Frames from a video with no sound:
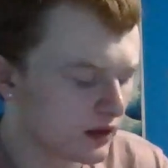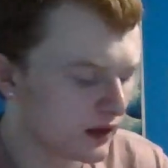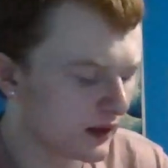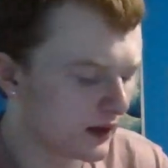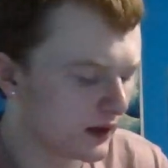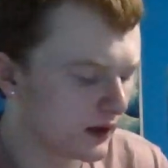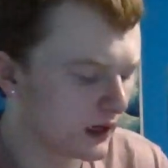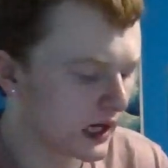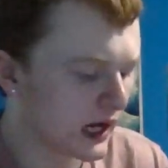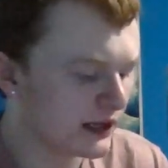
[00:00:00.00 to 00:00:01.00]

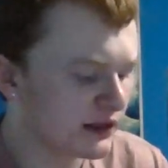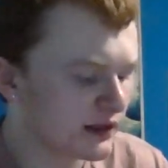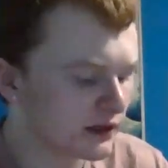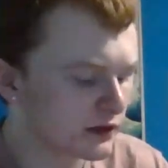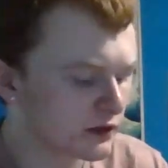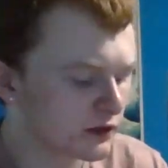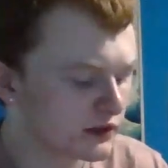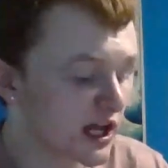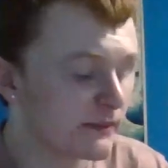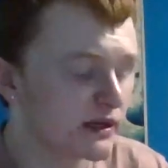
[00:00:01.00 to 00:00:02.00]
I think
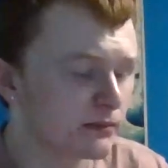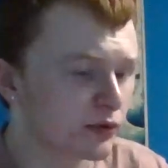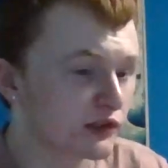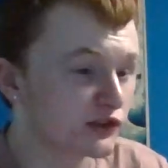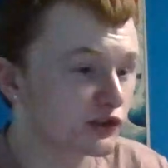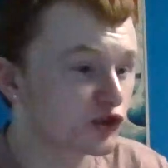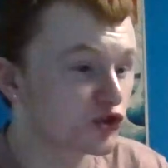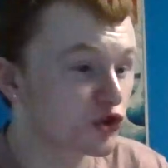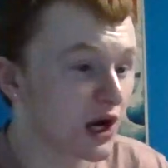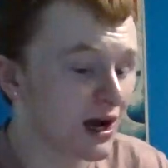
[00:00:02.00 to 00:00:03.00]
Damian Priest
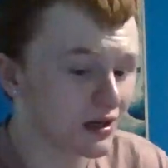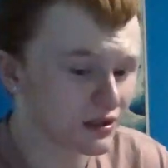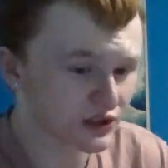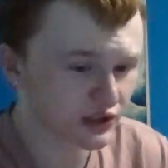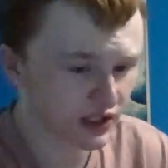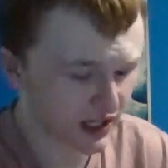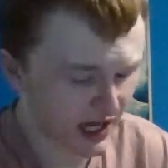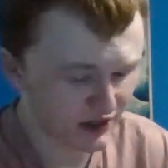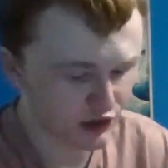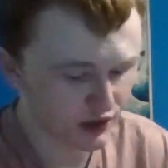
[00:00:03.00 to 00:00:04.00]
tries to
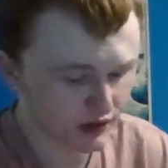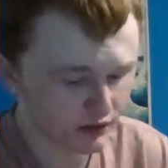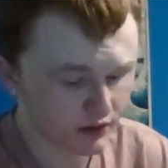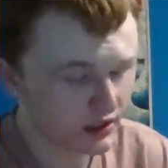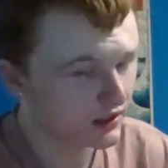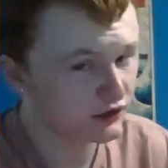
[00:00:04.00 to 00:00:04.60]
cash in.